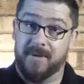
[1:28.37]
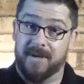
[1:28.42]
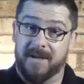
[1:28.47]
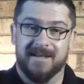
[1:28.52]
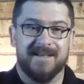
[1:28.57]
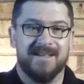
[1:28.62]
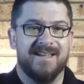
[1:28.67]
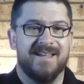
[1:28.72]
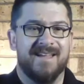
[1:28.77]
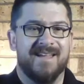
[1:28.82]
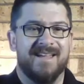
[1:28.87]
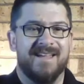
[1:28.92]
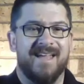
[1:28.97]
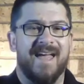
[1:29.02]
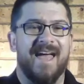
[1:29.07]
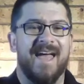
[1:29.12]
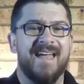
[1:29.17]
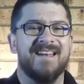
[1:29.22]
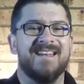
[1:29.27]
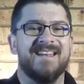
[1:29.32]
cheaper,
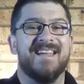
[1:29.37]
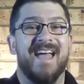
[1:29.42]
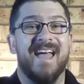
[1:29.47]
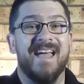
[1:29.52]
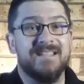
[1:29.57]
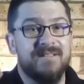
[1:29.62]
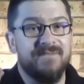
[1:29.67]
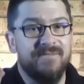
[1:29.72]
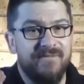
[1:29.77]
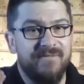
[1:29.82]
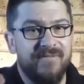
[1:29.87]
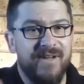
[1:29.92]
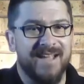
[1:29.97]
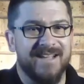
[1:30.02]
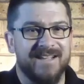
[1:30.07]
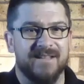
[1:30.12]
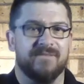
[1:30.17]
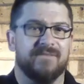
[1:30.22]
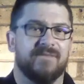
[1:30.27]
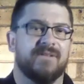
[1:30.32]
and as
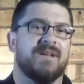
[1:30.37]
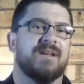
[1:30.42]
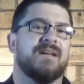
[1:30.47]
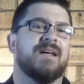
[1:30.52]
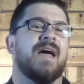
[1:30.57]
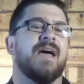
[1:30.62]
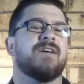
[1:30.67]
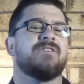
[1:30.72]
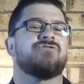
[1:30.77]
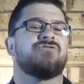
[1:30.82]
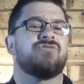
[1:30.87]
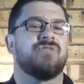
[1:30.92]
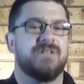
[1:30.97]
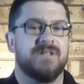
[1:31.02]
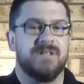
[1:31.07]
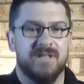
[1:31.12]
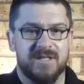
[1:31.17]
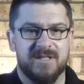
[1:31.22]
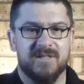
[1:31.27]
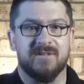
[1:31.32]
effective
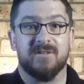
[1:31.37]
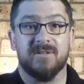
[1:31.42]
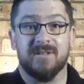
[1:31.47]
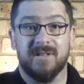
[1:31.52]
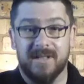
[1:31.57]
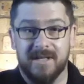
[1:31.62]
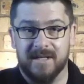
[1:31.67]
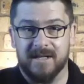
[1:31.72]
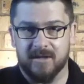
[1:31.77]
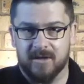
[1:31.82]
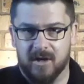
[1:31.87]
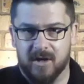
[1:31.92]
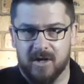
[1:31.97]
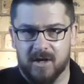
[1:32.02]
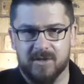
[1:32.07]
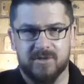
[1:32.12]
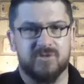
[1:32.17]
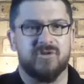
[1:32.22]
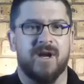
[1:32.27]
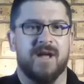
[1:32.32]
as traditional
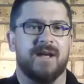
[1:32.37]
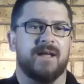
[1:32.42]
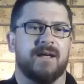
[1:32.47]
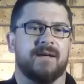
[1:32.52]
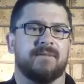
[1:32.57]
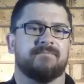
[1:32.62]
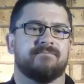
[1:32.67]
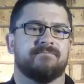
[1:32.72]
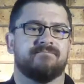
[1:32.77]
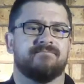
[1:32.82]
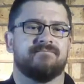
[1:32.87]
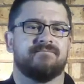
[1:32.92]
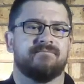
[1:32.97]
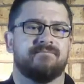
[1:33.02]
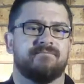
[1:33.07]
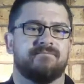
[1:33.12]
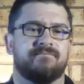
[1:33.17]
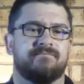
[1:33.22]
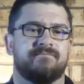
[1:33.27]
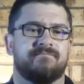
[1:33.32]
in-class training.
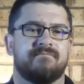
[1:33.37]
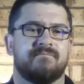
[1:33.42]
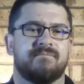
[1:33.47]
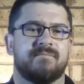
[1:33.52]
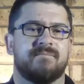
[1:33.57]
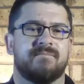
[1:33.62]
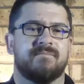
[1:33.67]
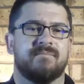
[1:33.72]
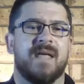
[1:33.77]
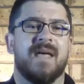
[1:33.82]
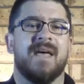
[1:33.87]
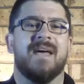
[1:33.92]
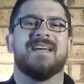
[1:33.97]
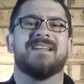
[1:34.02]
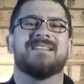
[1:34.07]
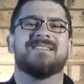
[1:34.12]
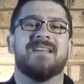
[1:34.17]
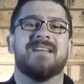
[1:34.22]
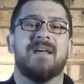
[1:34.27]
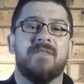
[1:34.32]

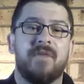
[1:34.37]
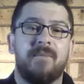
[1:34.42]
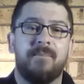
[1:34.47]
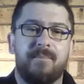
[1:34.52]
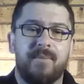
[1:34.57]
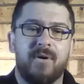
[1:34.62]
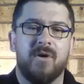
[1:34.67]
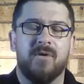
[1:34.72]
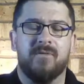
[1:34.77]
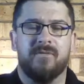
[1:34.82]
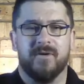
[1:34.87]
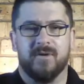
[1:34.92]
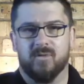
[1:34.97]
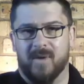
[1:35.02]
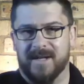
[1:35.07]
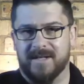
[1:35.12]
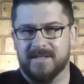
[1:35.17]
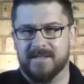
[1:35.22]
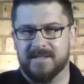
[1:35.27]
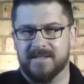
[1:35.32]
It's the
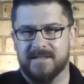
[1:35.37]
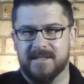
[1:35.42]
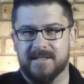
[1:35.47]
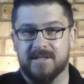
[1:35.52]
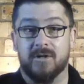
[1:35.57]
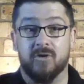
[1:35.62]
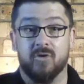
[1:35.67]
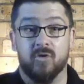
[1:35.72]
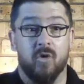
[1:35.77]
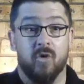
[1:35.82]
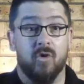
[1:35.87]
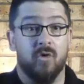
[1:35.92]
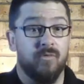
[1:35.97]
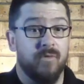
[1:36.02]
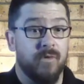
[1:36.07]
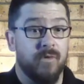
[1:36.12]
perfect way to teach